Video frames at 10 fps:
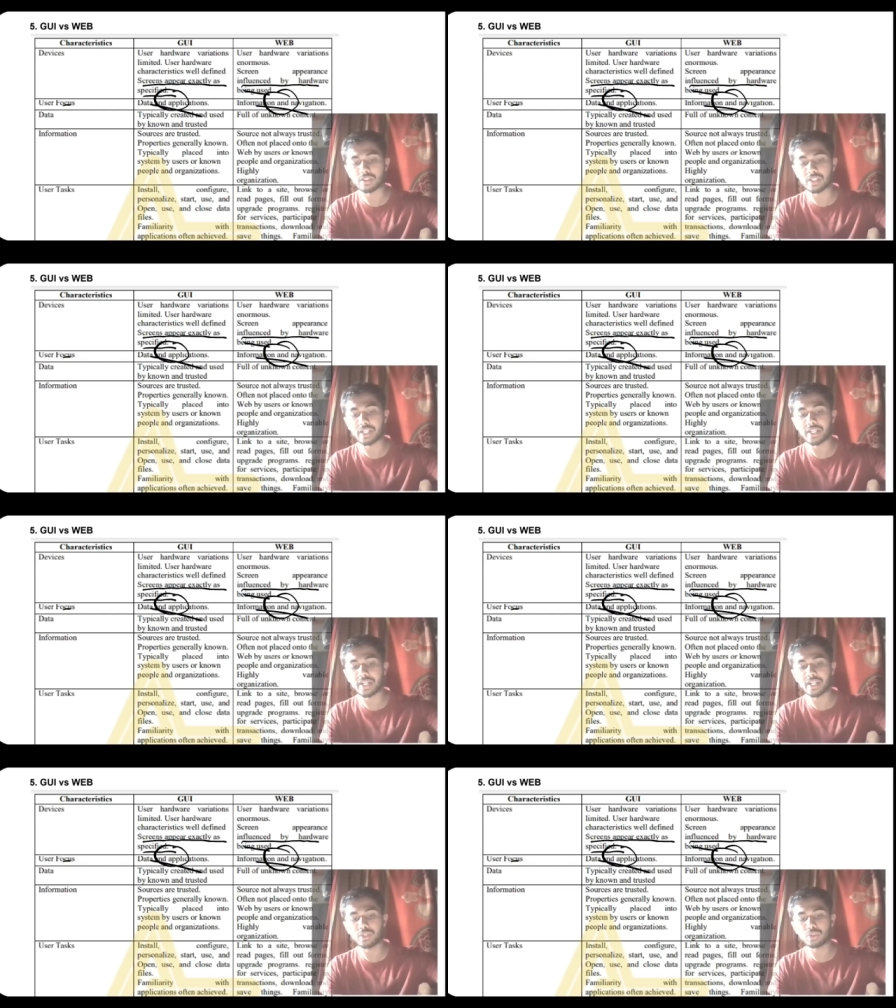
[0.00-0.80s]
created
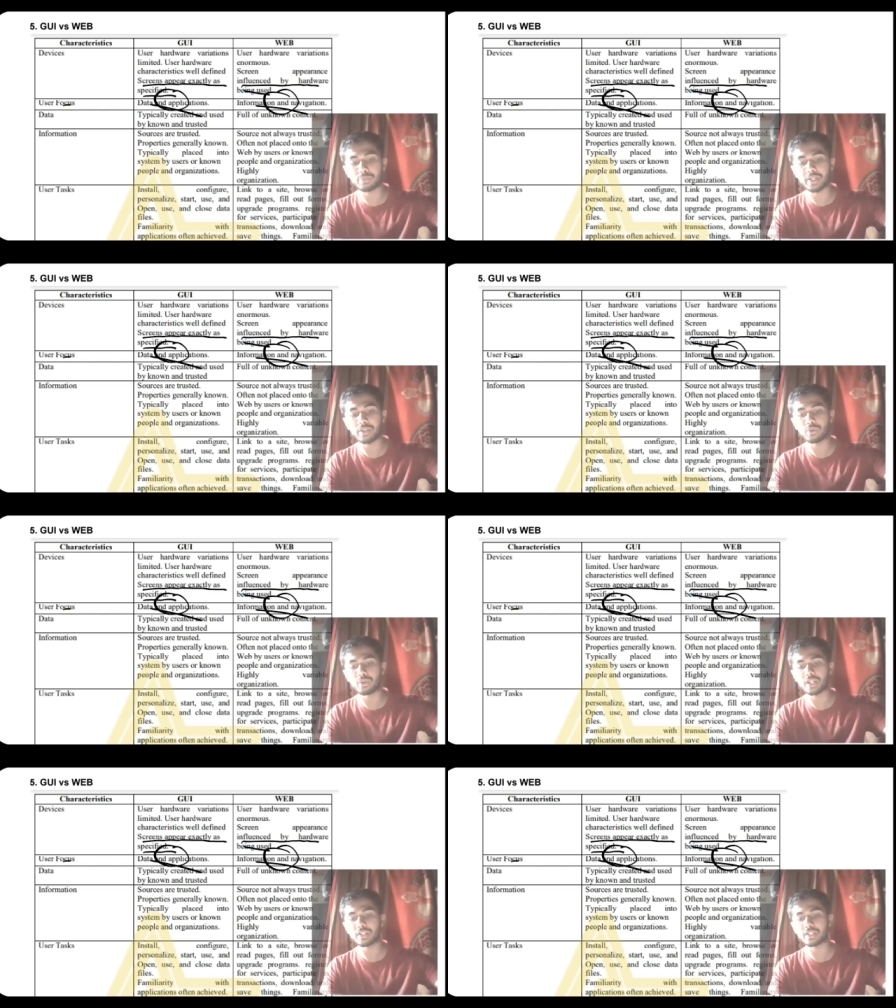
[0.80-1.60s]
and used by the
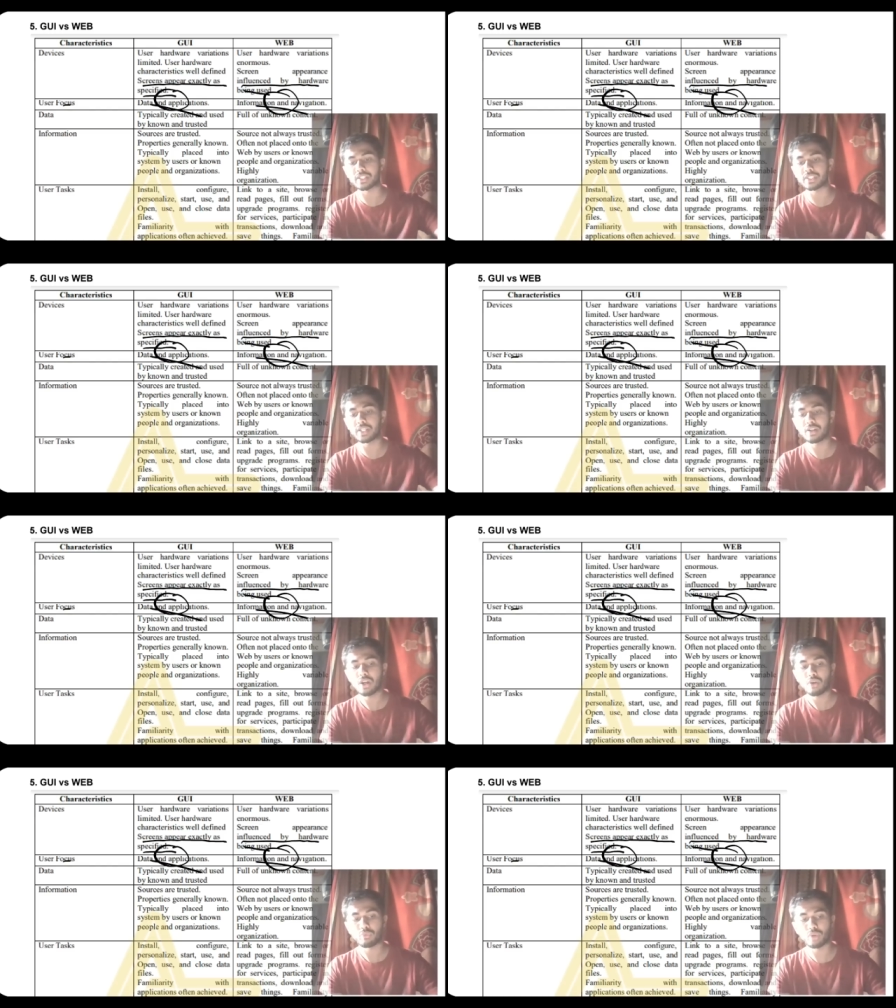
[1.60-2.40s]
known and the trusted
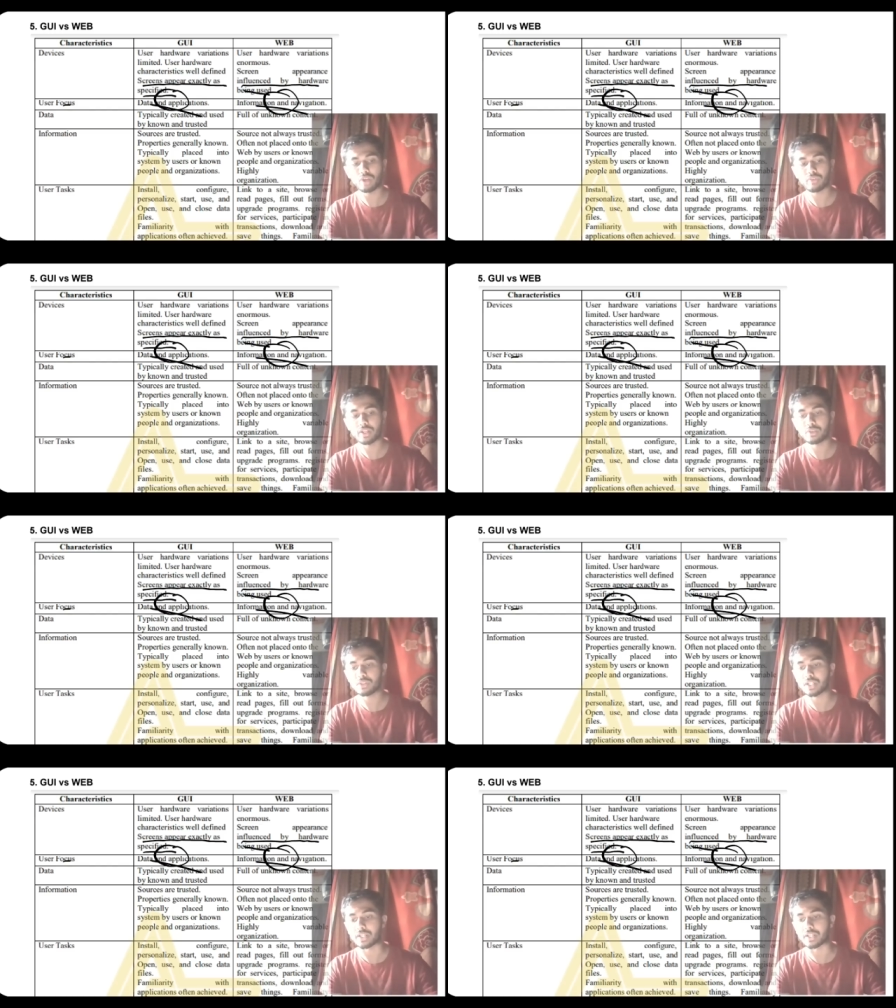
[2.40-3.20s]
full of unknown
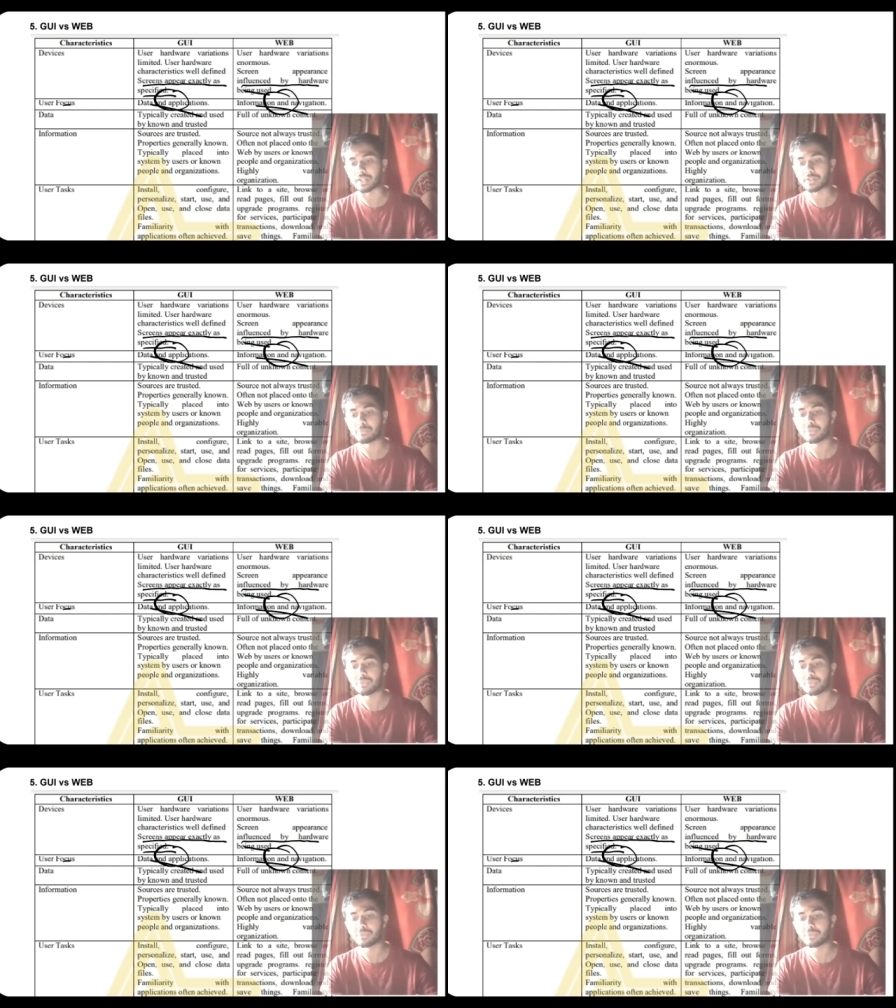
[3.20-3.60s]
content